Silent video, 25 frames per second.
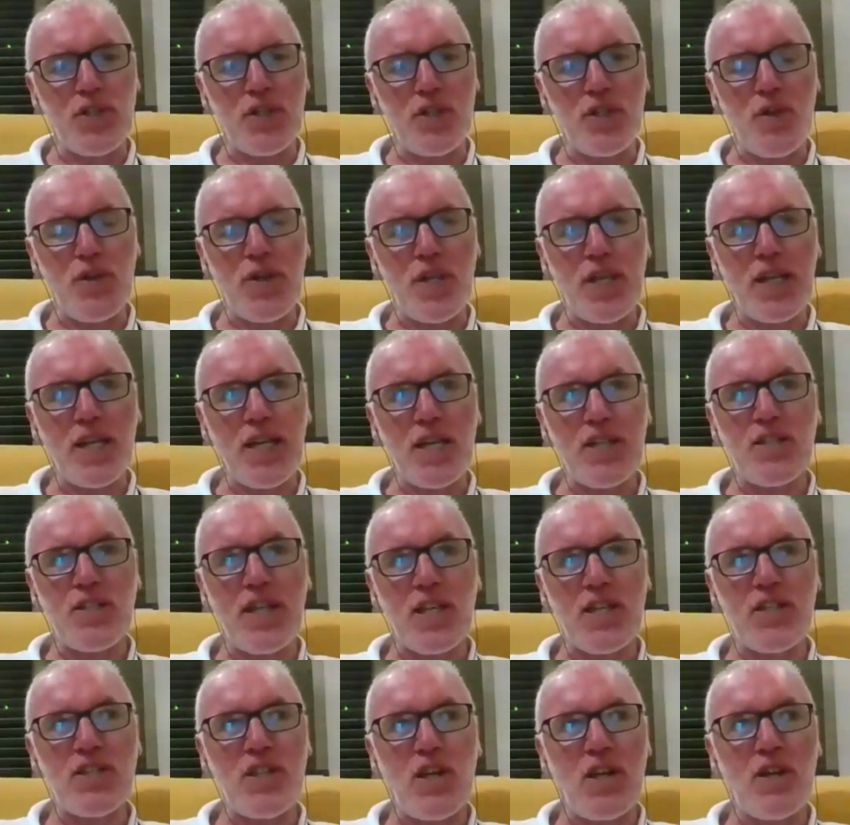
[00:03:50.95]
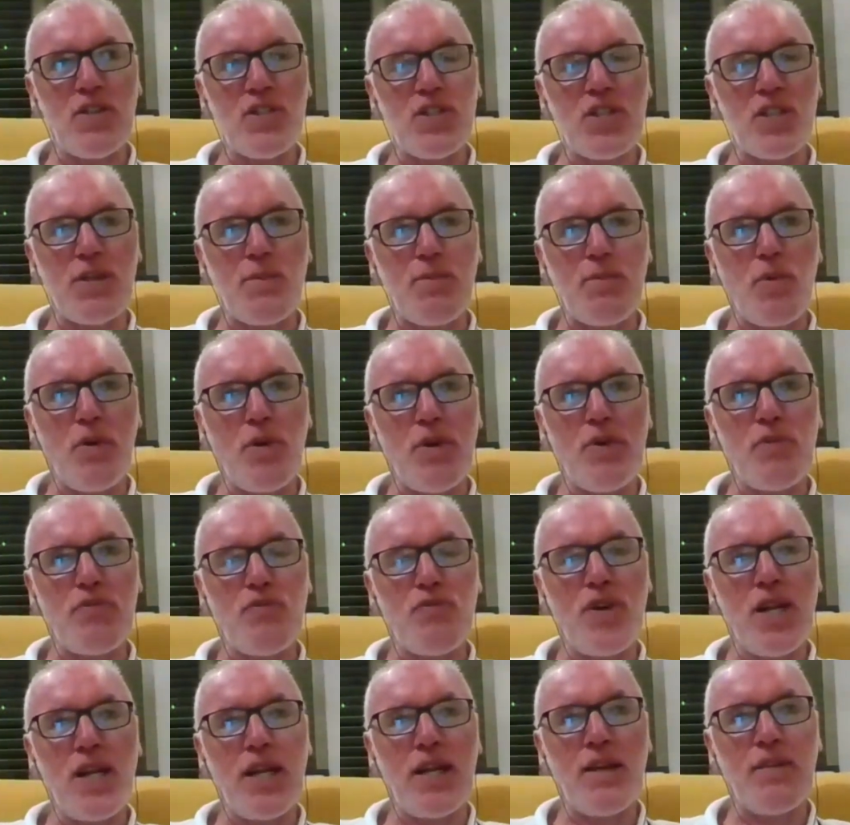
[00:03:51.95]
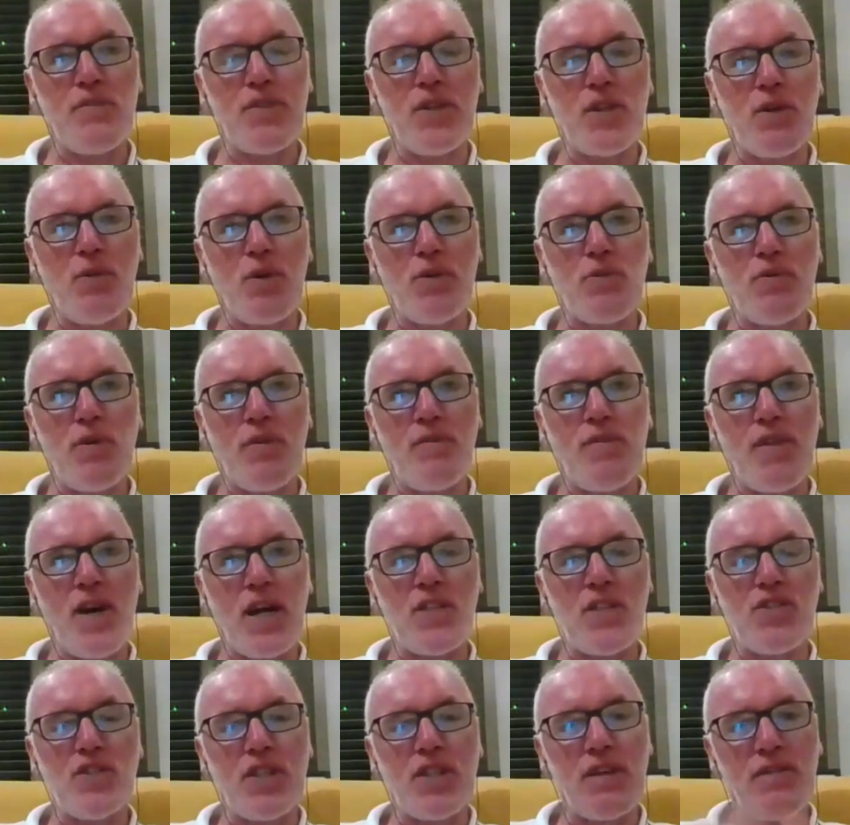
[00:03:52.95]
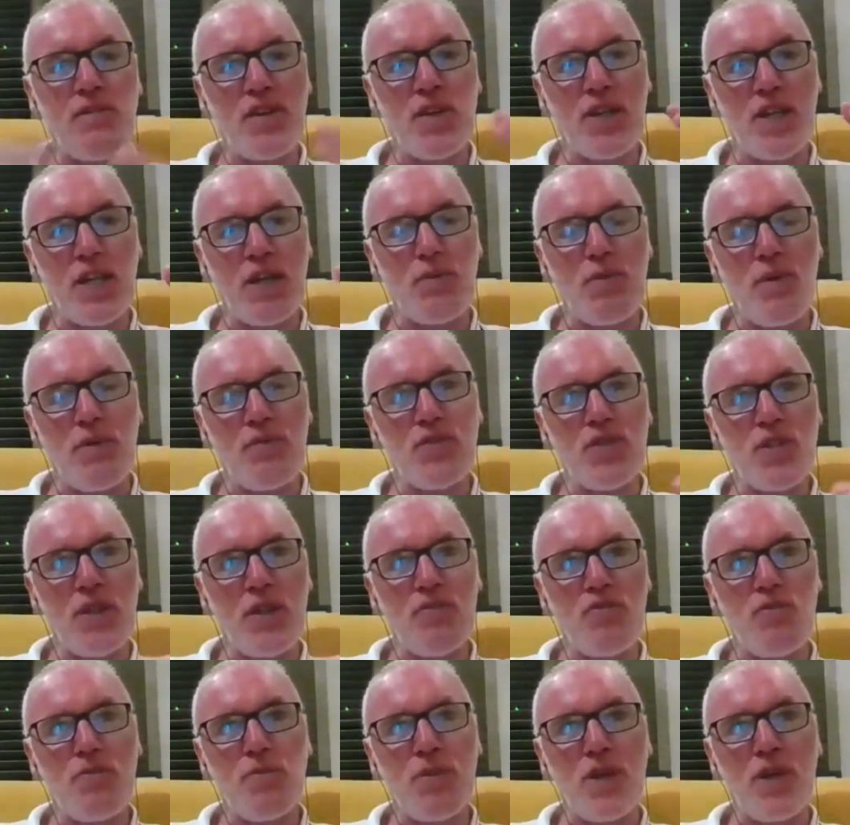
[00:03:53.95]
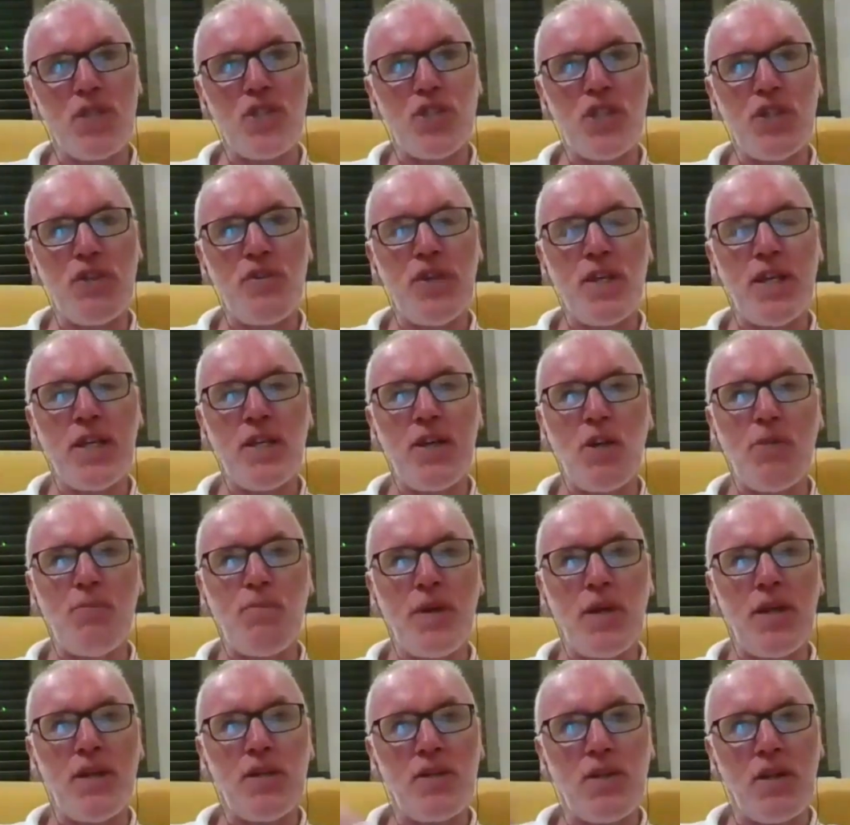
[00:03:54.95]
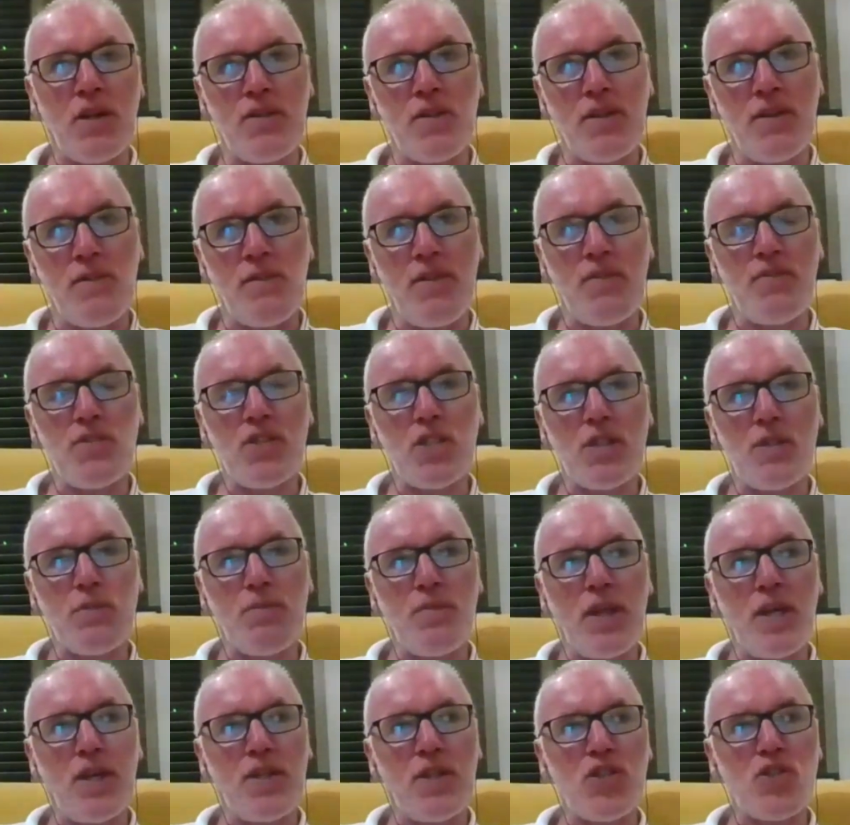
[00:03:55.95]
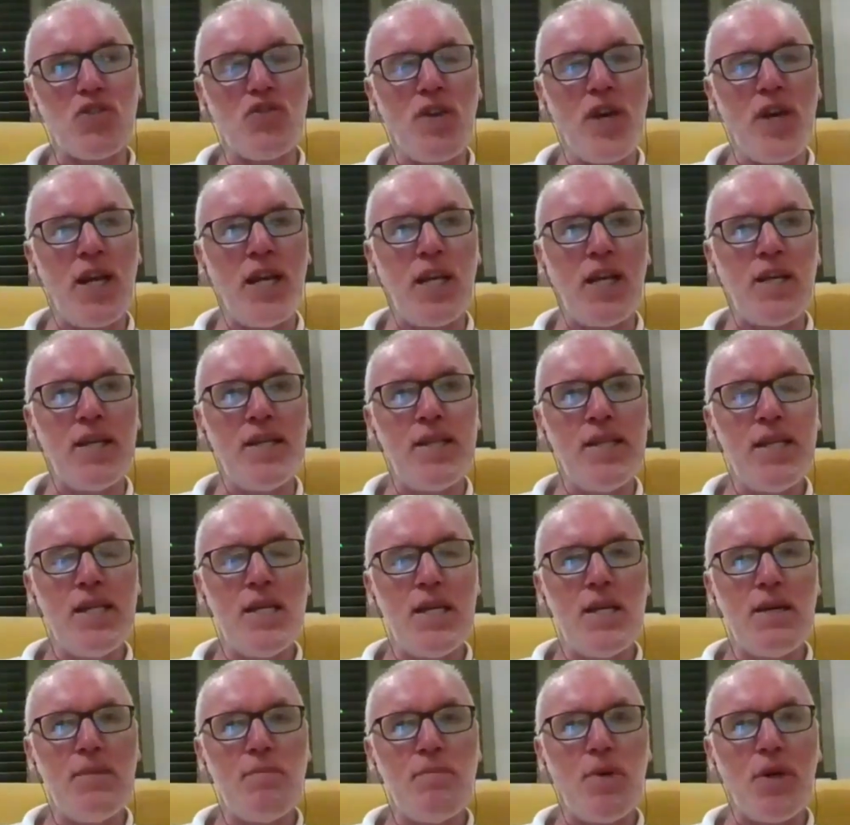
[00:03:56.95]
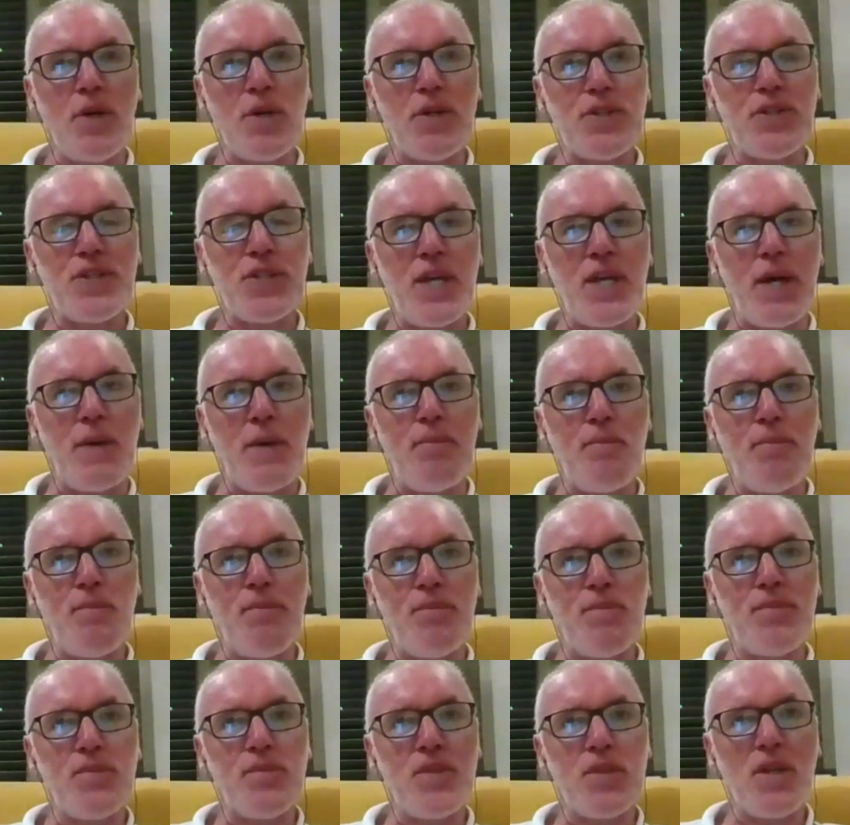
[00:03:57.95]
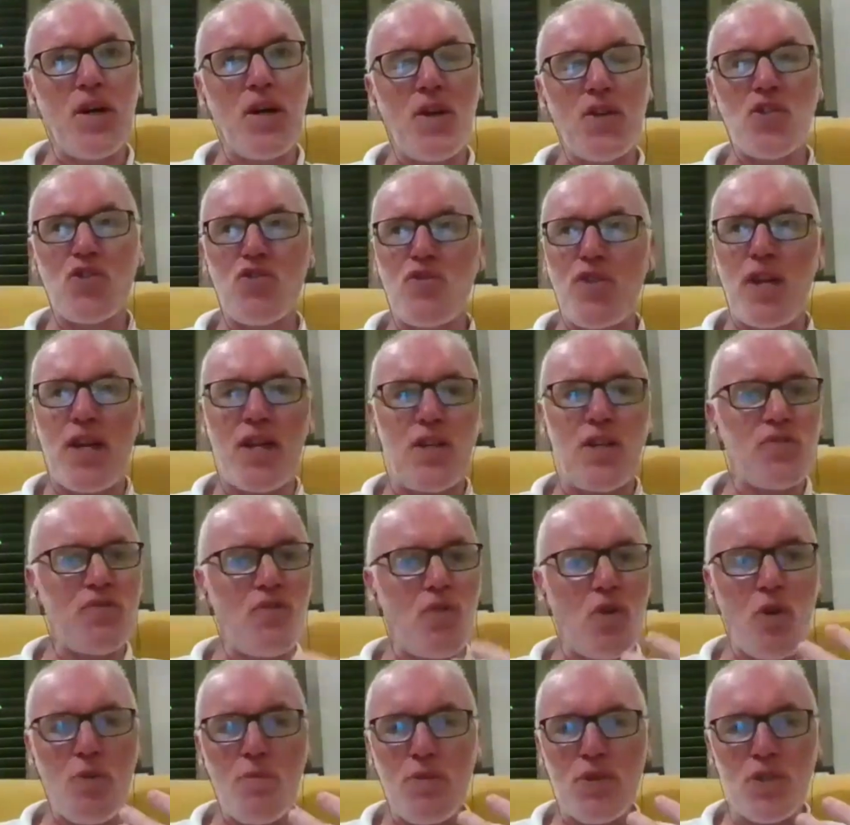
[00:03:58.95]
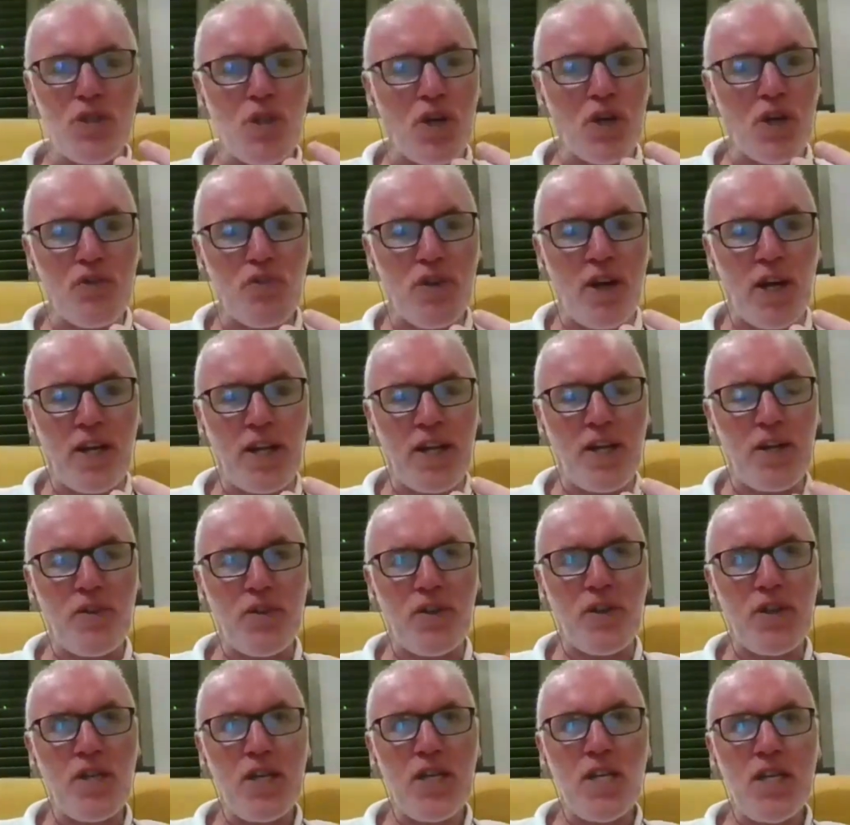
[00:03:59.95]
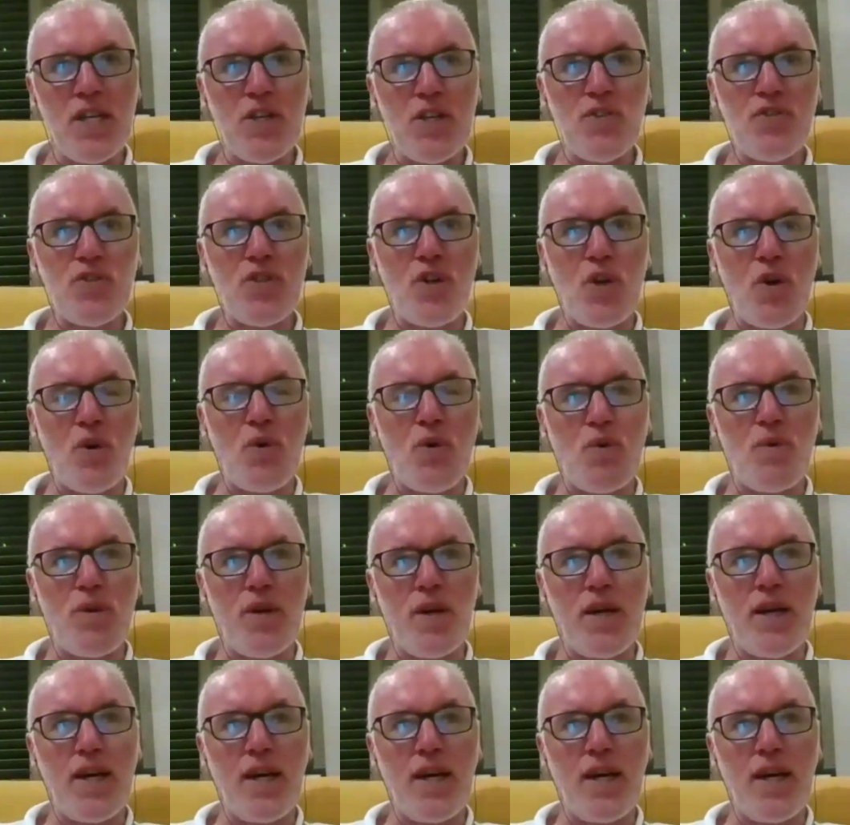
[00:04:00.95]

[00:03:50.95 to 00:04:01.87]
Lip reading: You know, they can't take solace in a point, really, if they want to advance, given that we've seen from Nigeria, albeit they've obviously to play Australia, but Australia's form is not great either. So,